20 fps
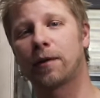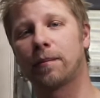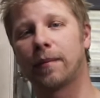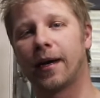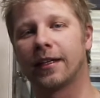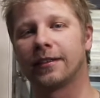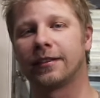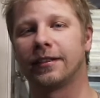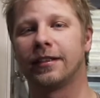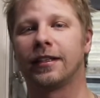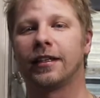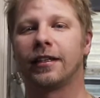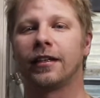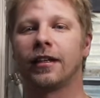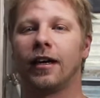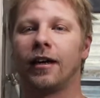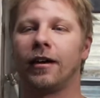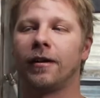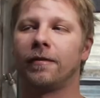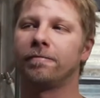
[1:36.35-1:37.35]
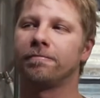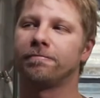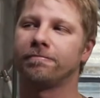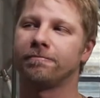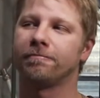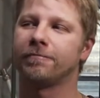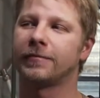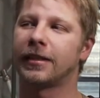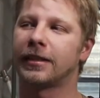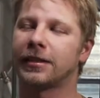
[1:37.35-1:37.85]
about today?
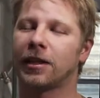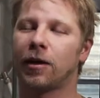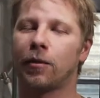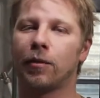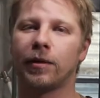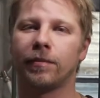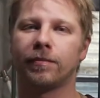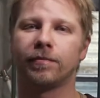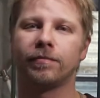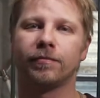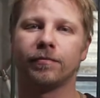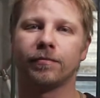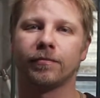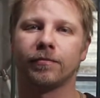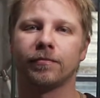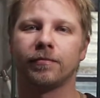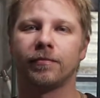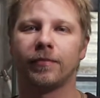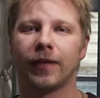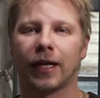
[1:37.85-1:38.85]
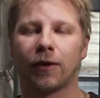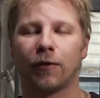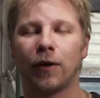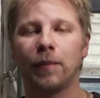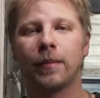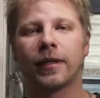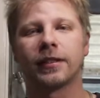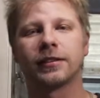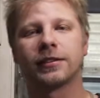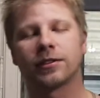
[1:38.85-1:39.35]
That's gonna be equipment.